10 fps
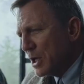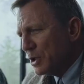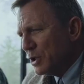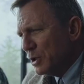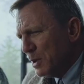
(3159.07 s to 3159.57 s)

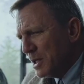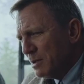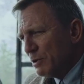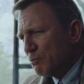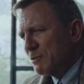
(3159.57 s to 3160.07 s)
You
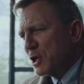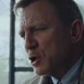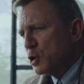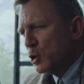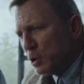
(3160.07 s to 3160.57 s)
have a
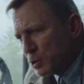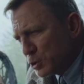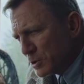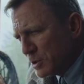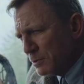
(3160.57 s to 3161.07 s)

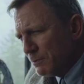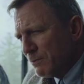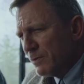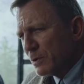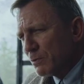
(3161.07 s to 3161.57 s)

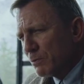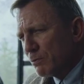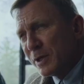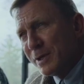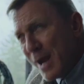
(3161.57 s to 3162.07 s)
regurgitative
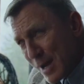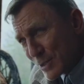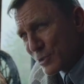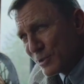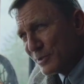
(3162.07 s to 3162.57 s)

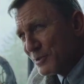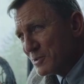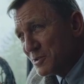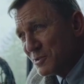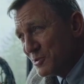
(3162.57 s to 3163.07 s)
reaction
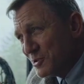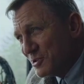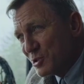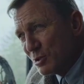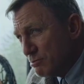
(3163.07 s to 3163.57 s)

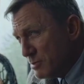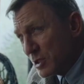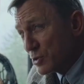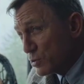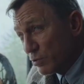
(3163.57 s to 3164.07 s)
to
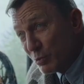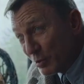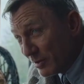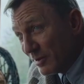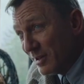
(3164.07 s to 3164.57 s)
Miss
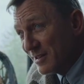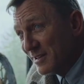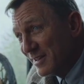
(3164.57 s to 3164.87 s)
Truden.